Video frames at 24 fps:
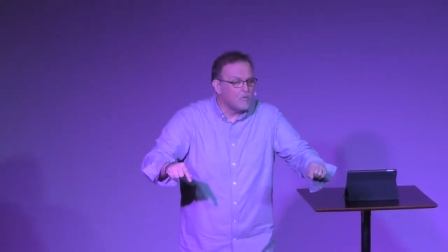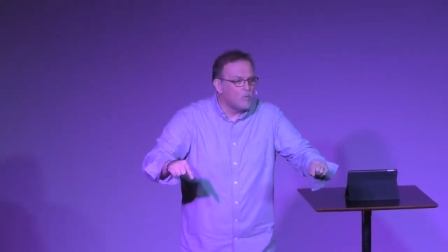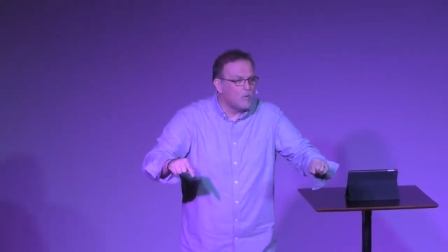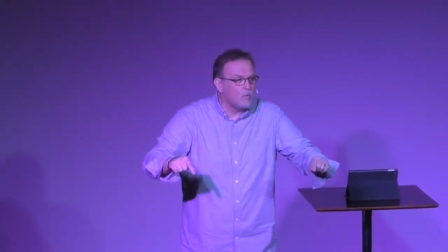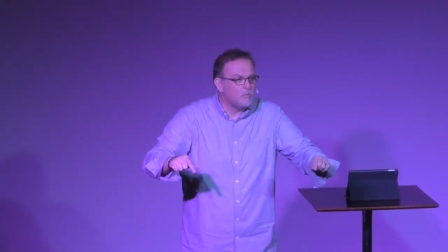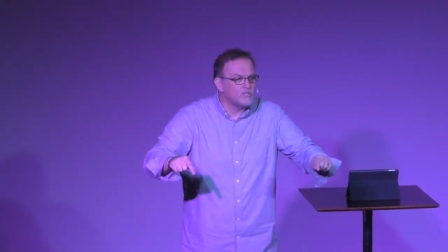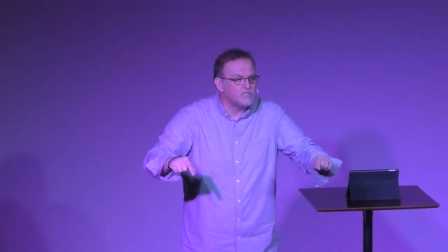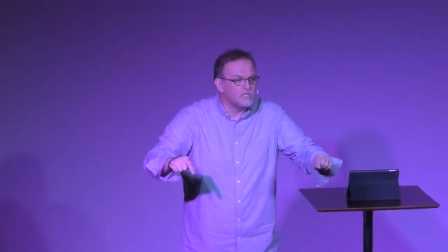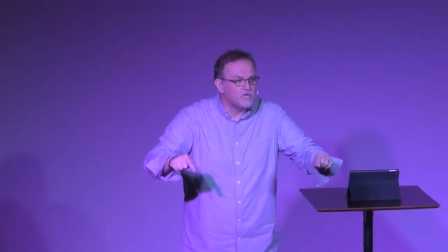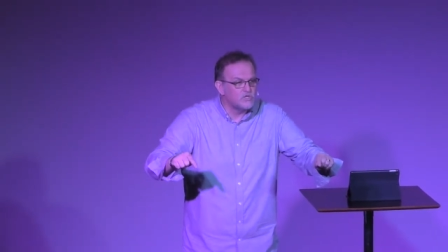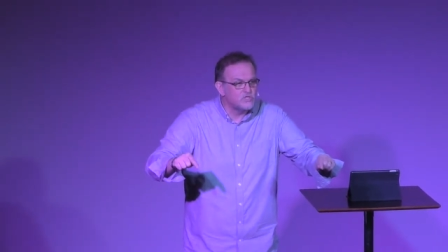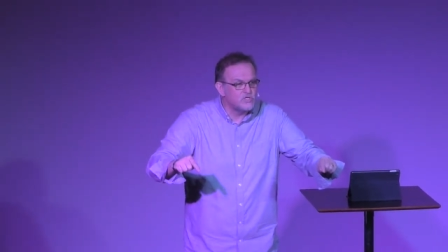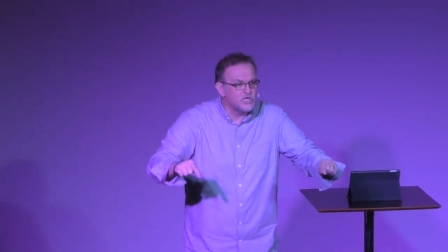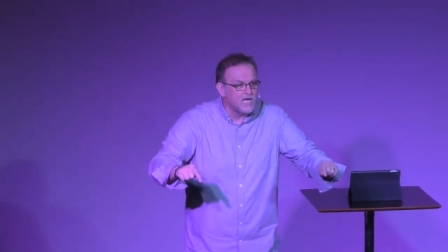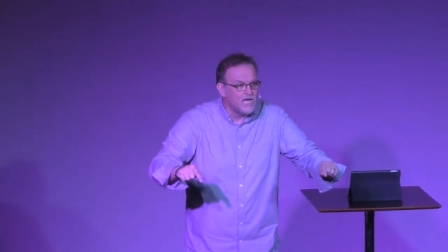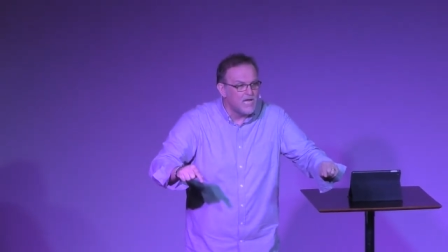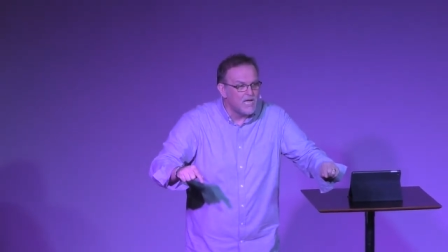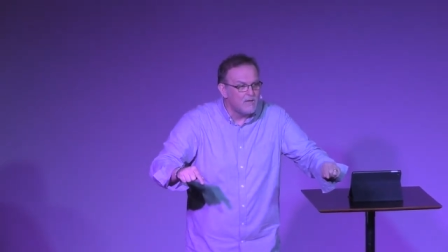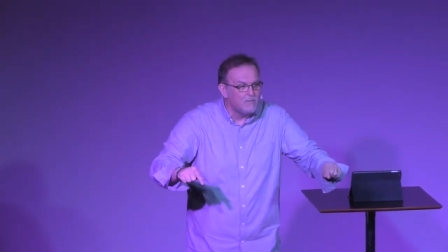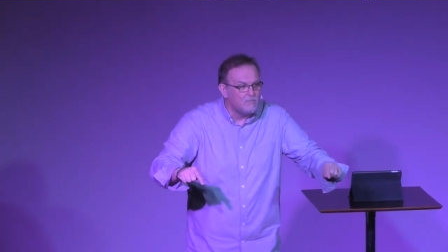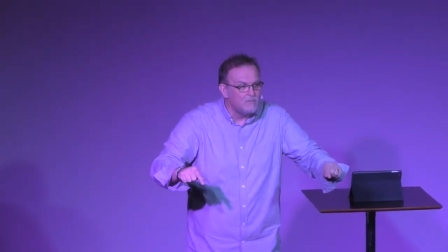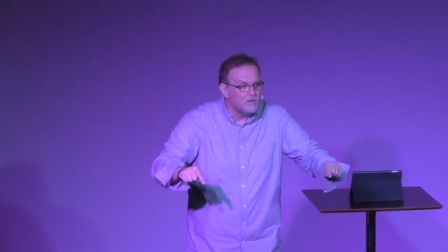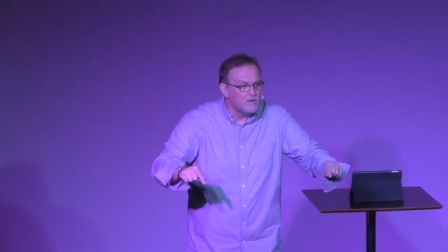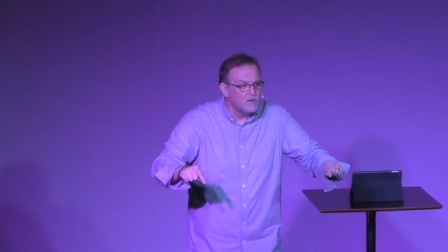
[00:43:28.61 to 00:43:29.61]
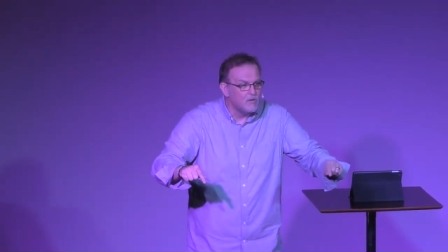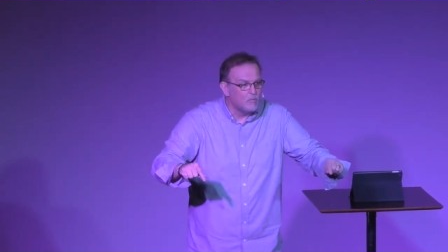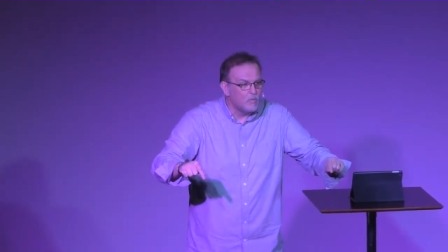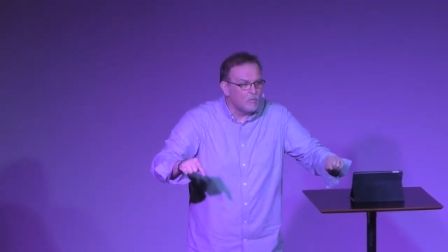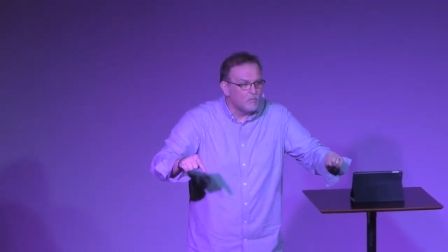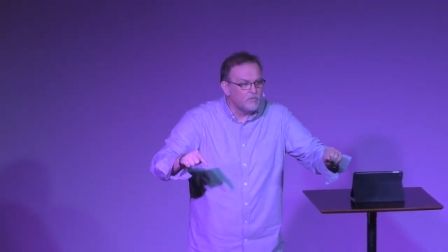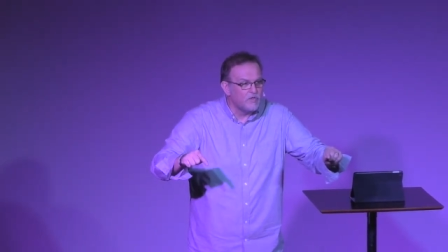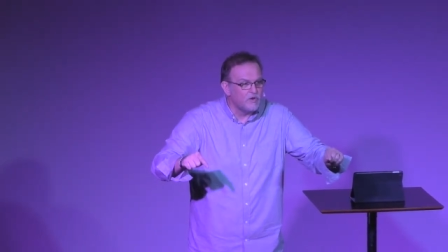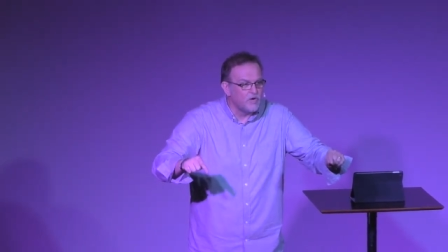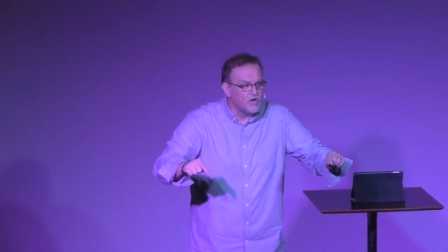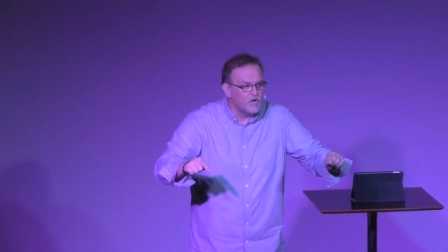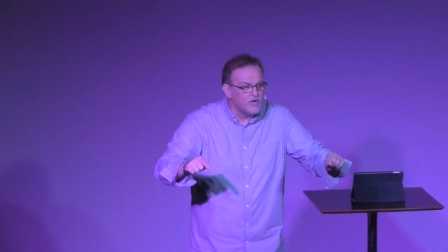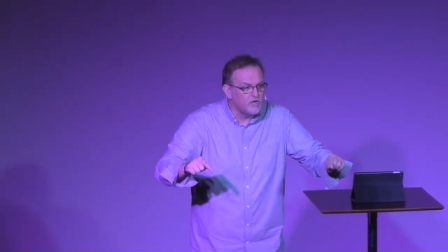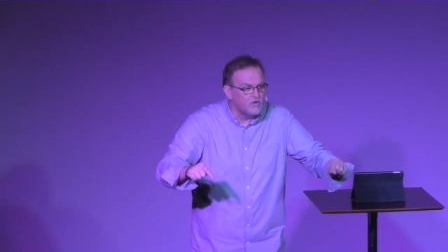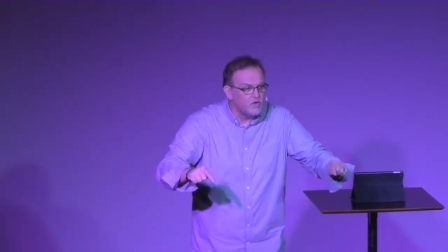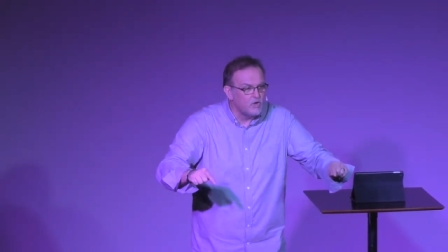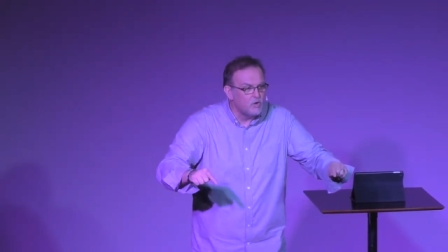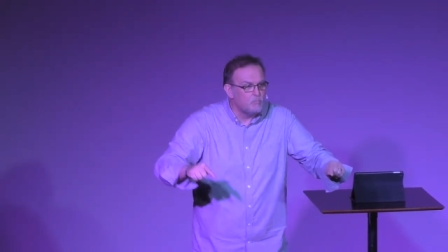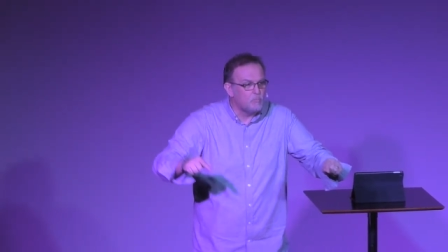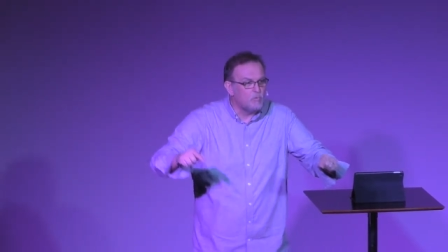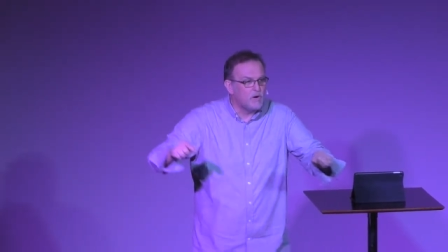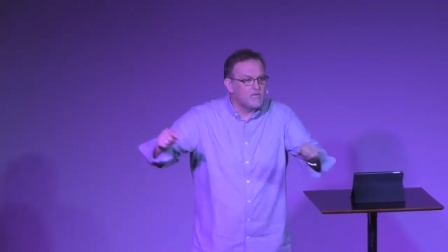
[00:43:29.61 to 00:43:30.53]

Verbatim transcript: What was their job? What were they going to do?